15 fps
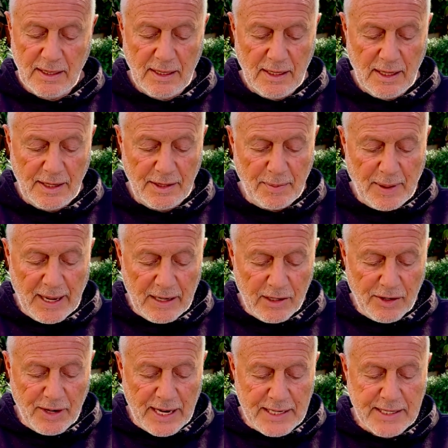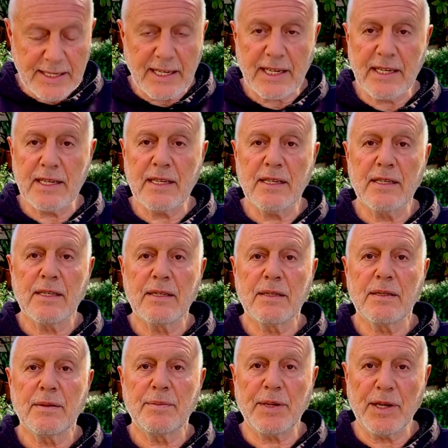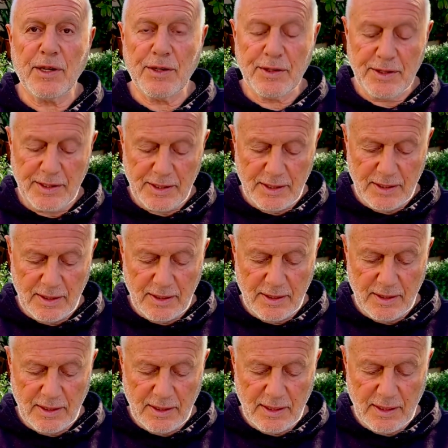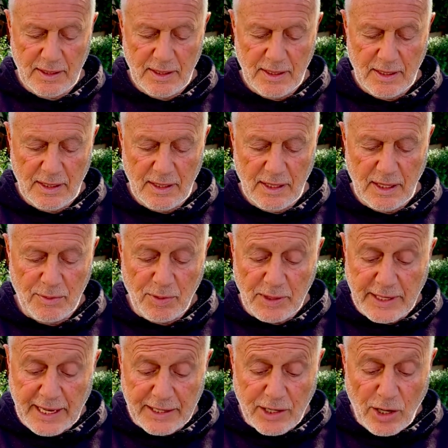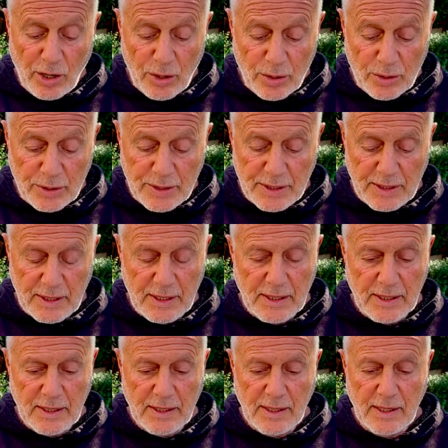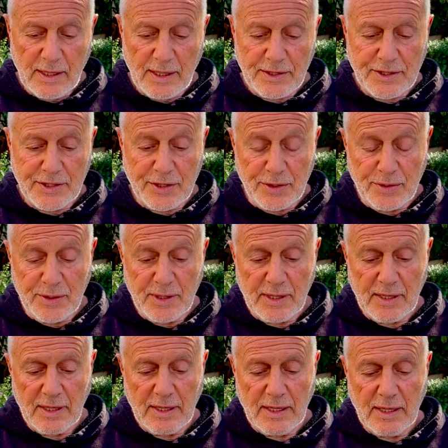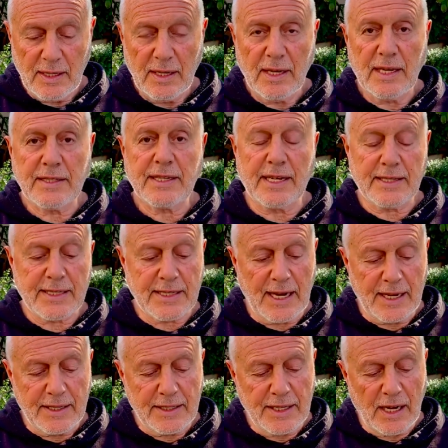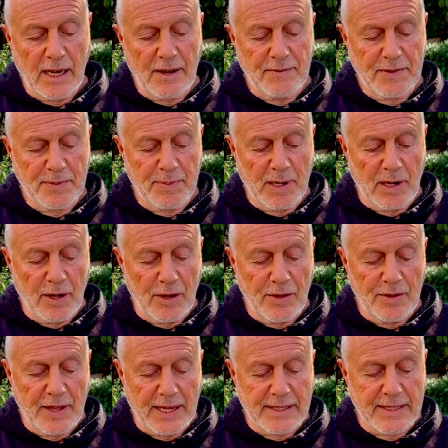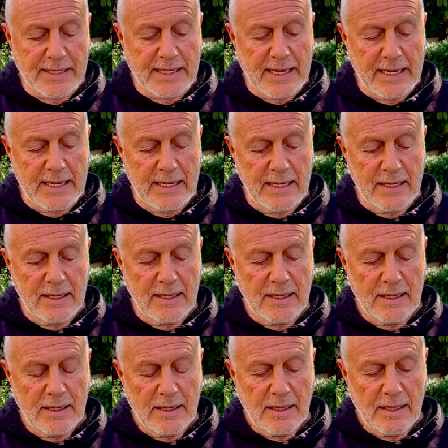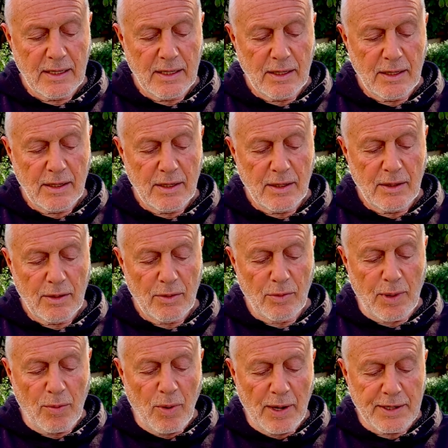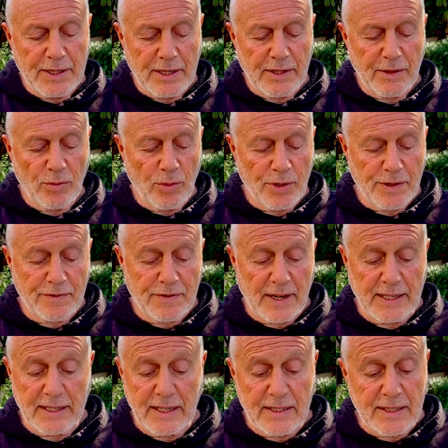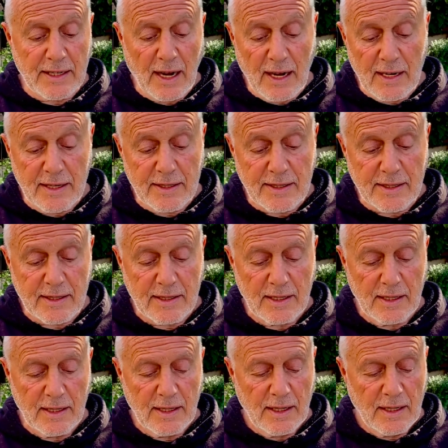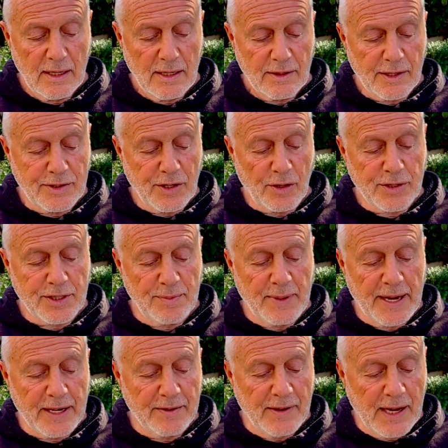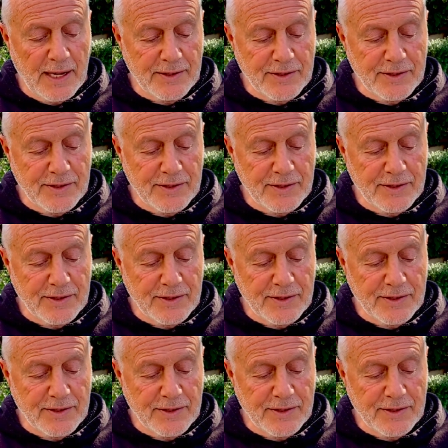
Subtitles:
and the pale grey sea beyond. It will get cold as soon as that sun dives below that sea. We wander the waterfront in silence. The docks are made of hard